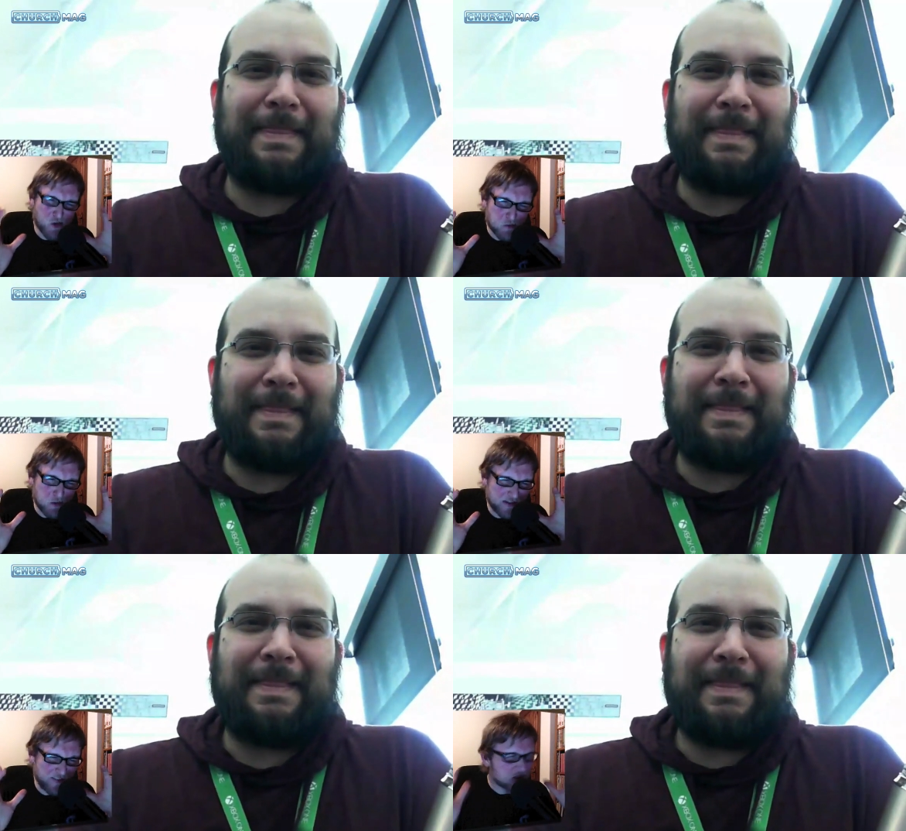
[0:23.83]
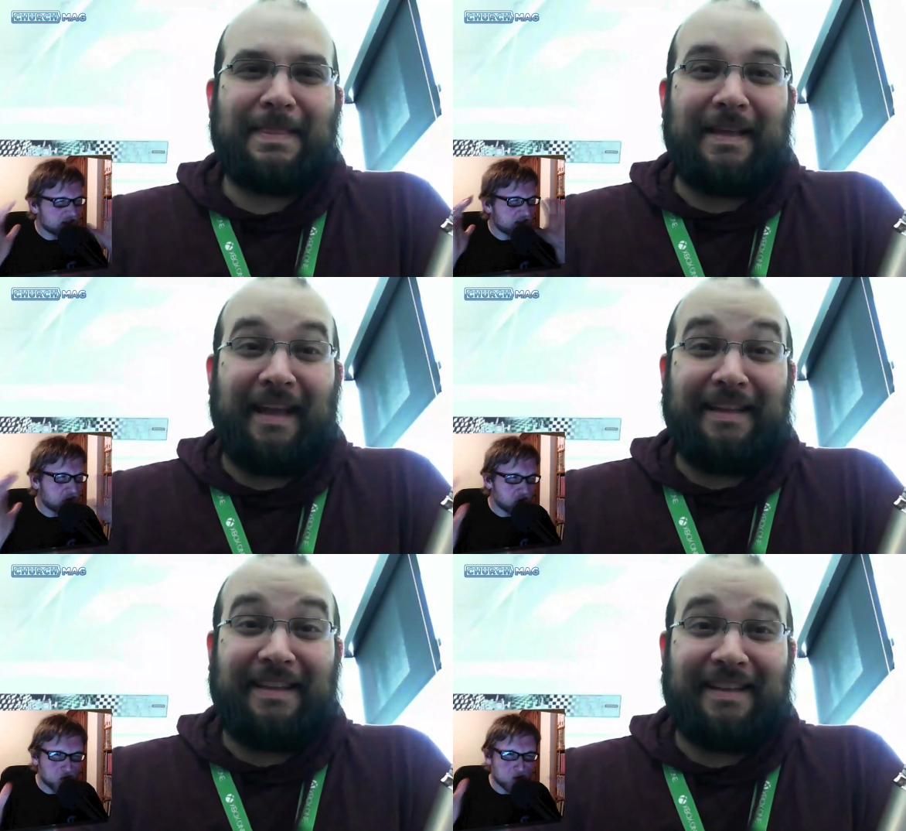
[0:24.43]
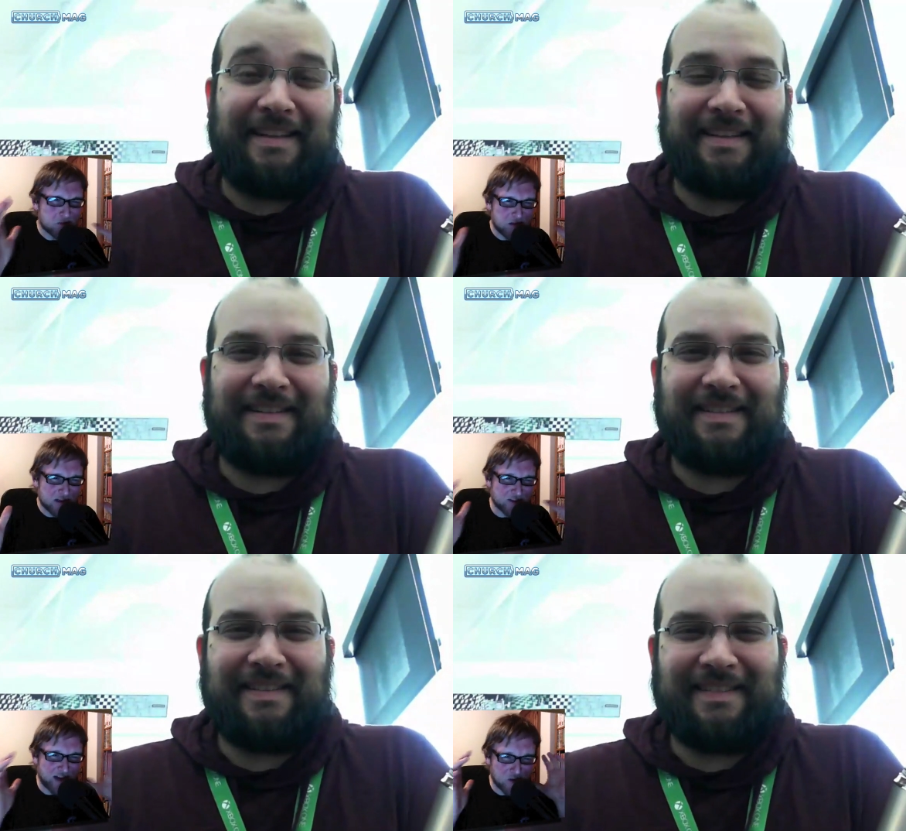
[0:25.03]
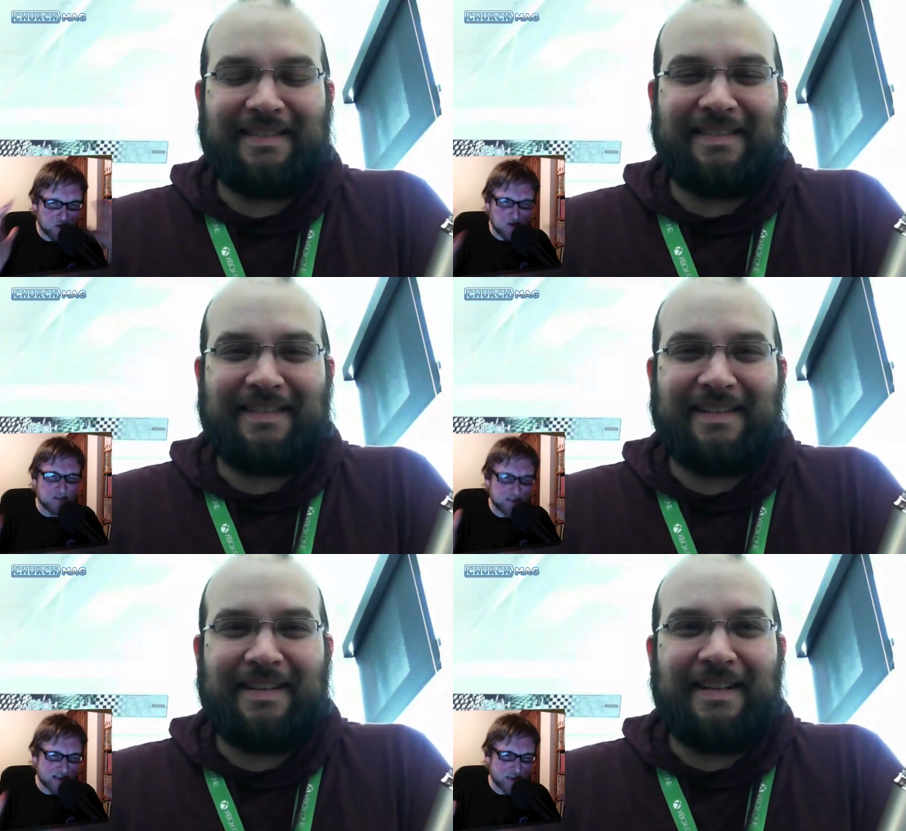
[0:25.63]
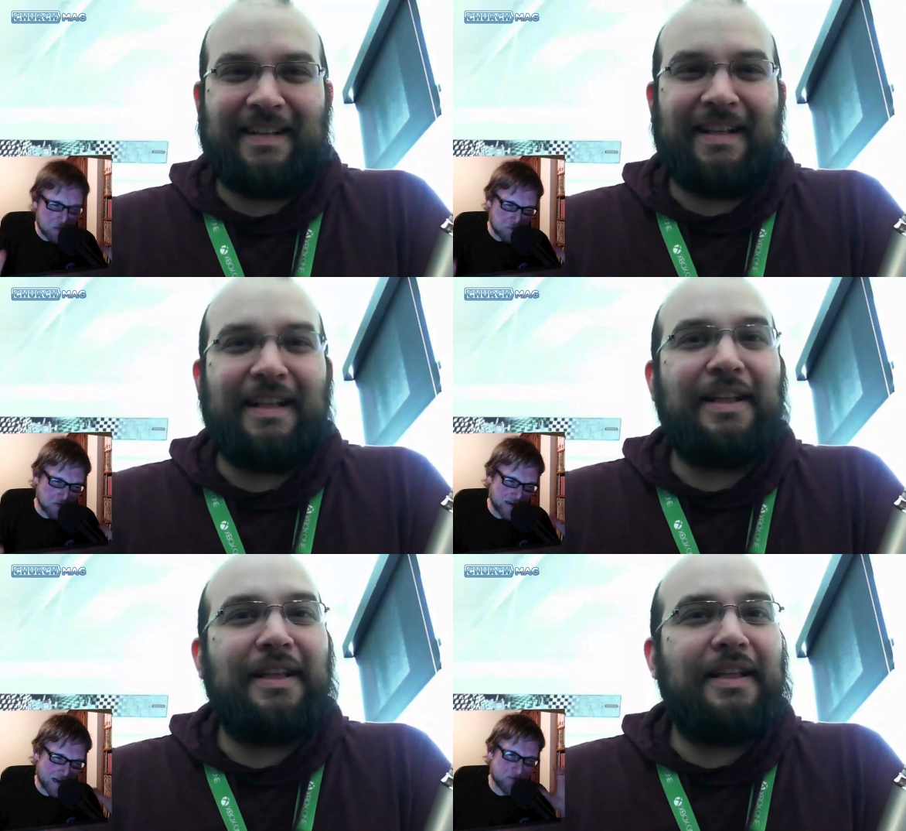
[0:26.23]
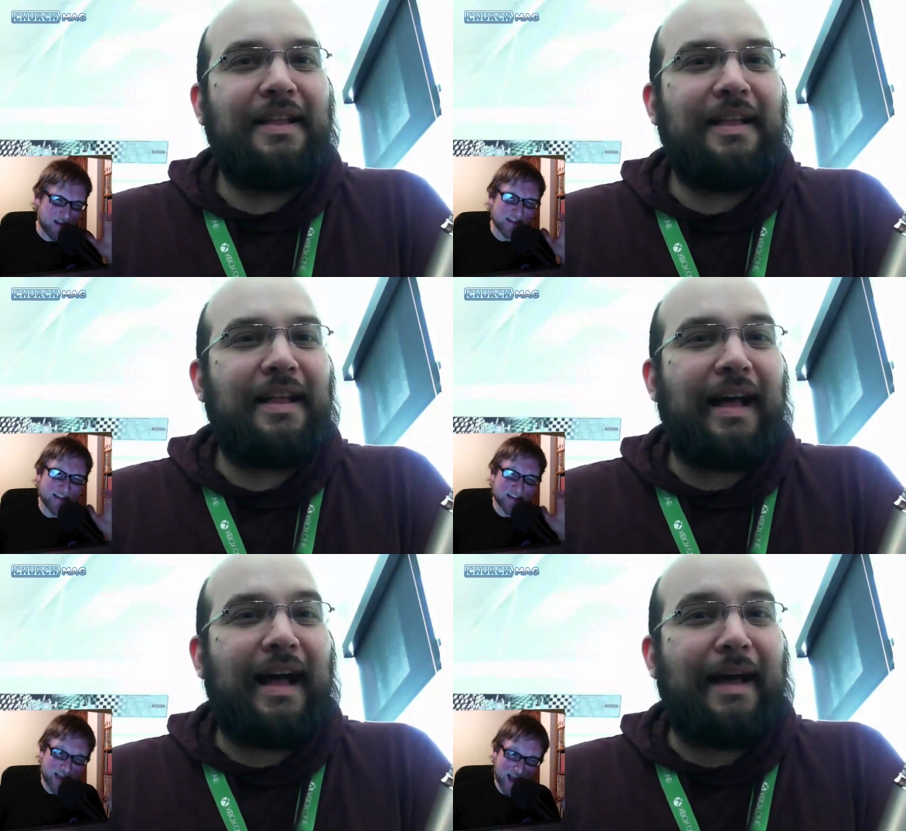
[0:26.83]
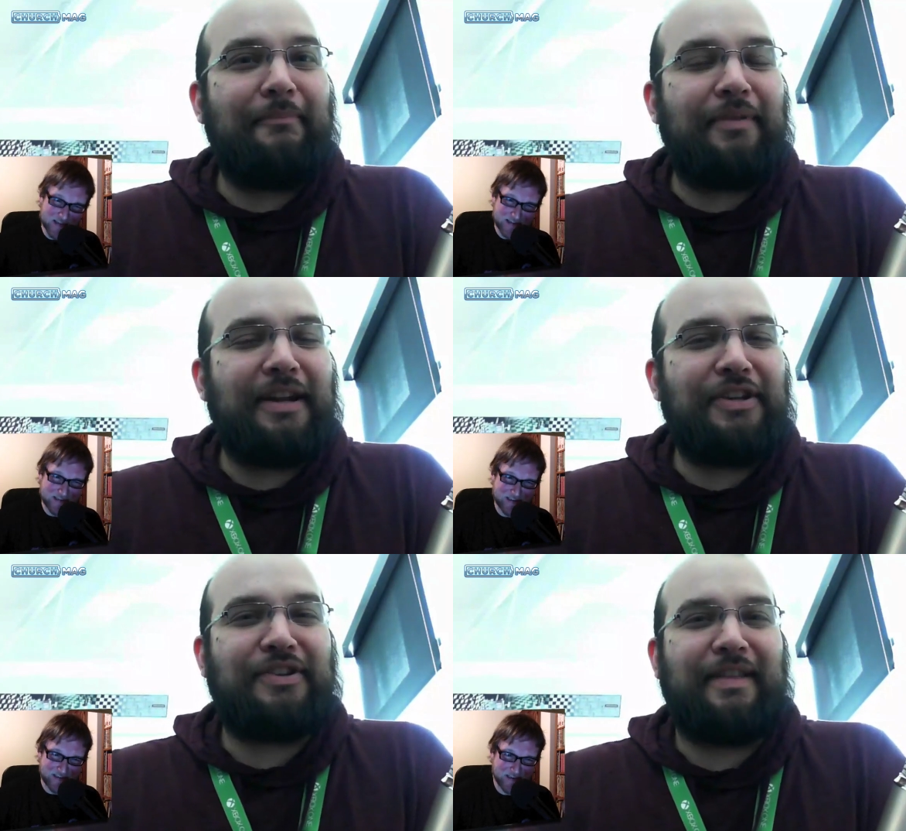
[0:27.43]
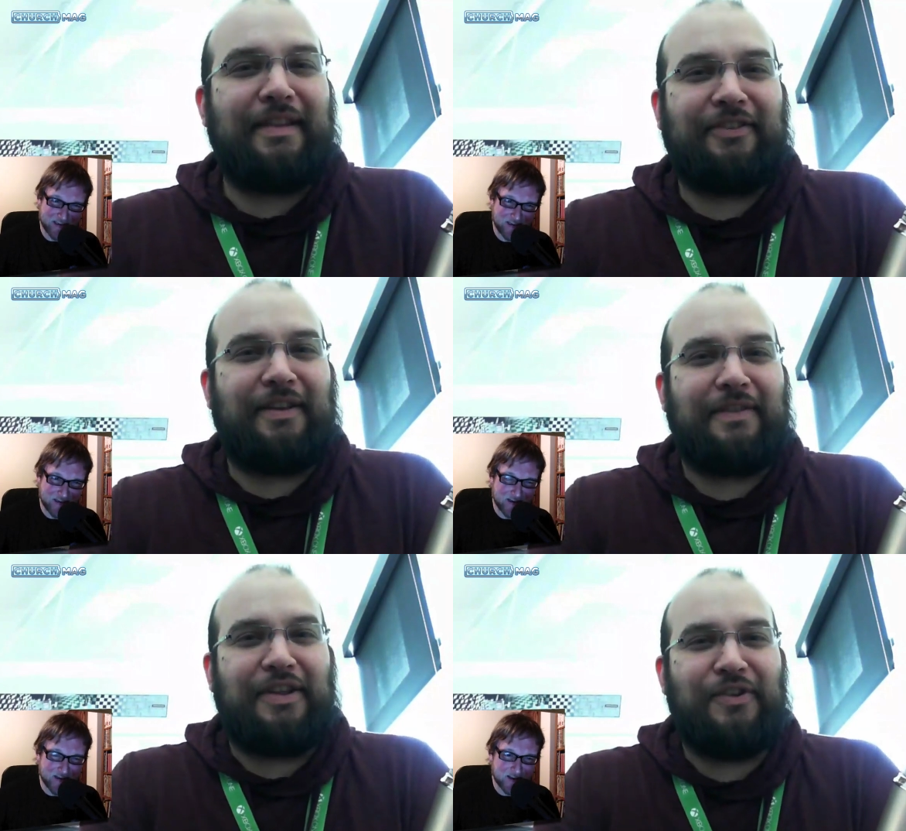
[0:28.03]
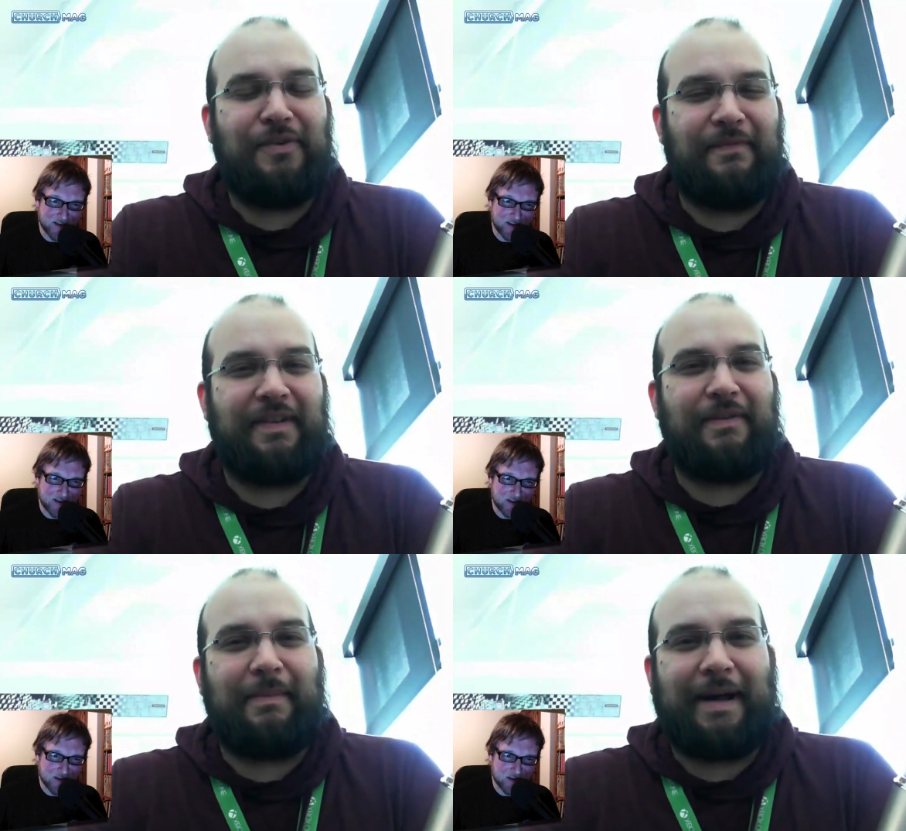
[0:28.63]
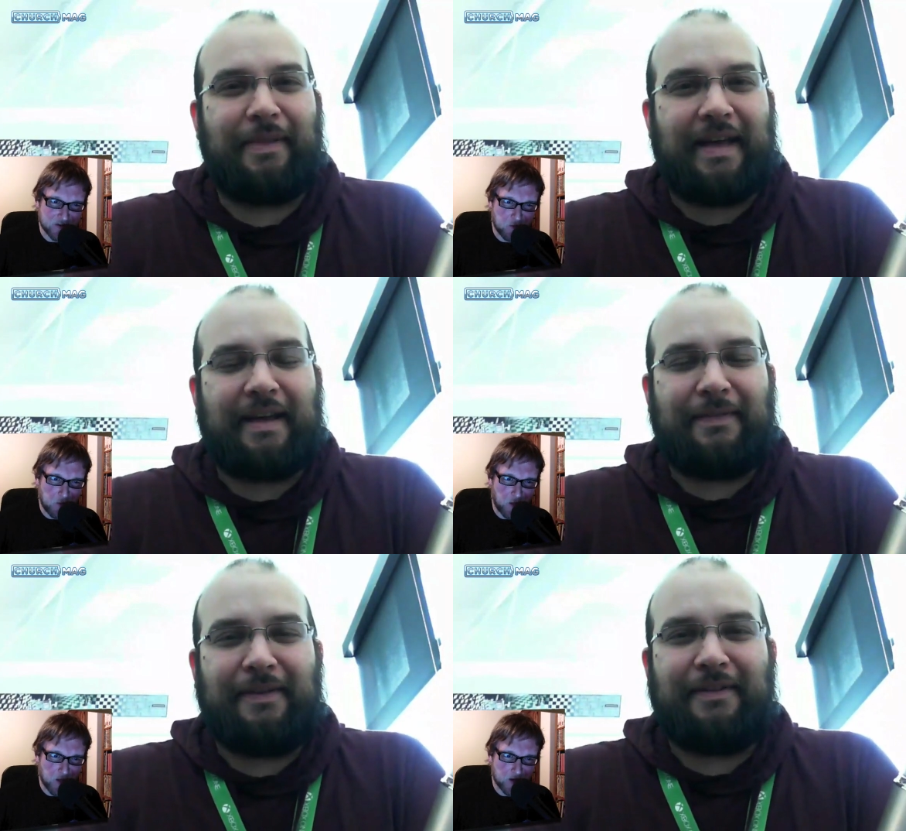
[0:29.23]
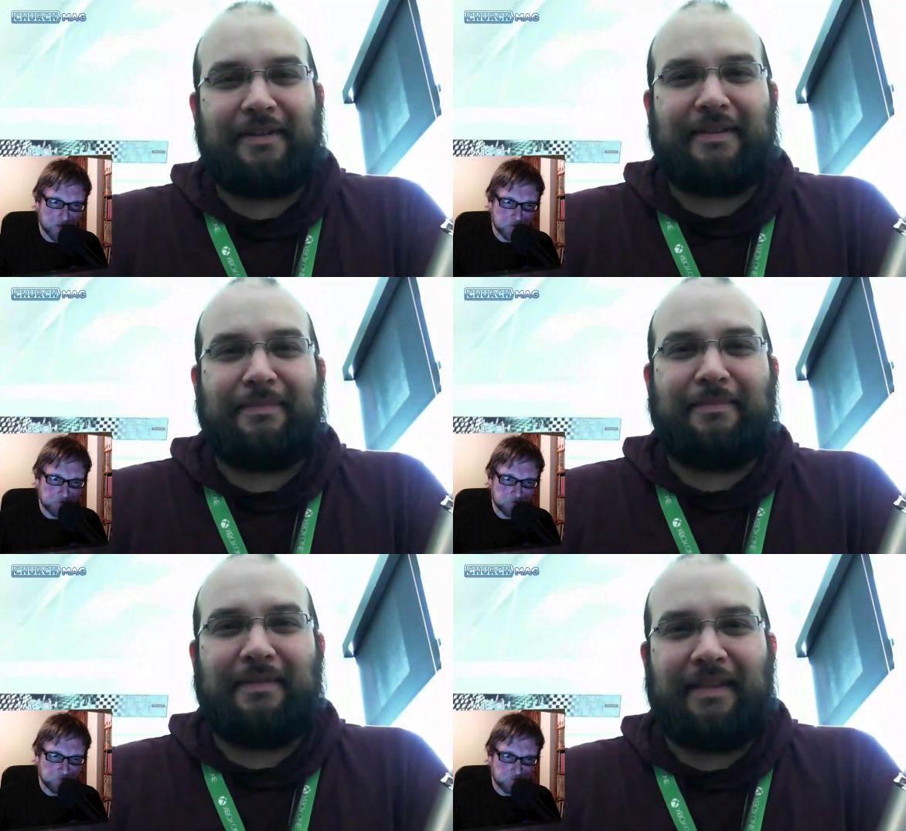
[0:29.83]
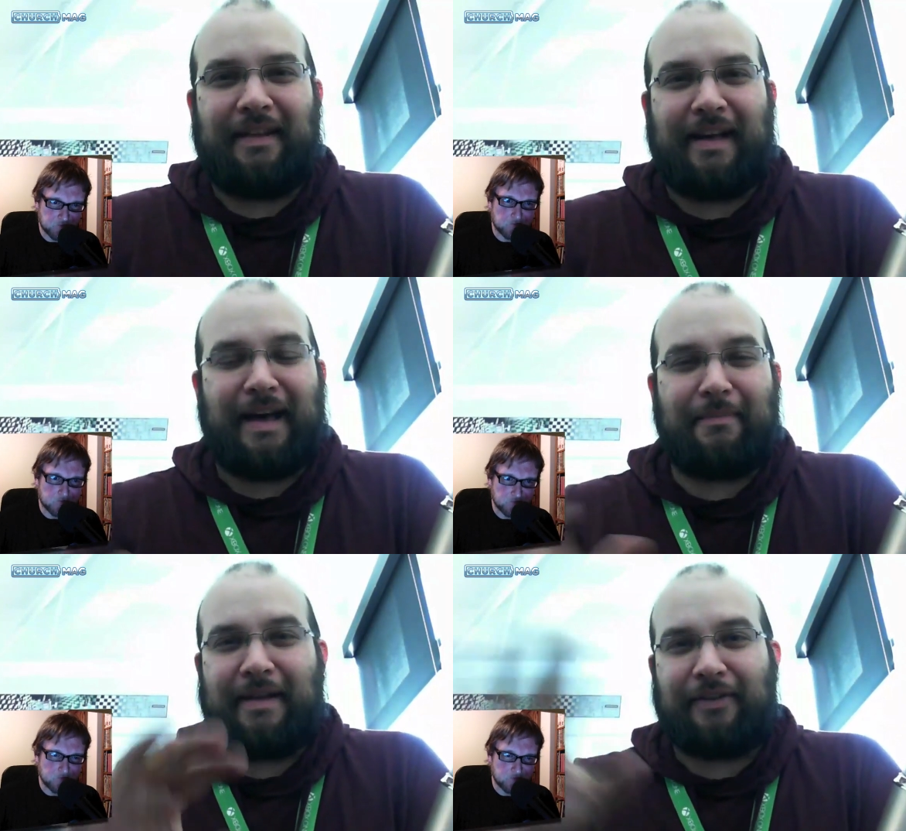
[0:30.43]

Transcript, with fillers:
Speaker 1: we're getting. There's internal debates on how you even say the company name. That's intense.
Speaker 2: I'm pretty sure that there's even a YouTube video about that. If you looked up, you know, how to pronounce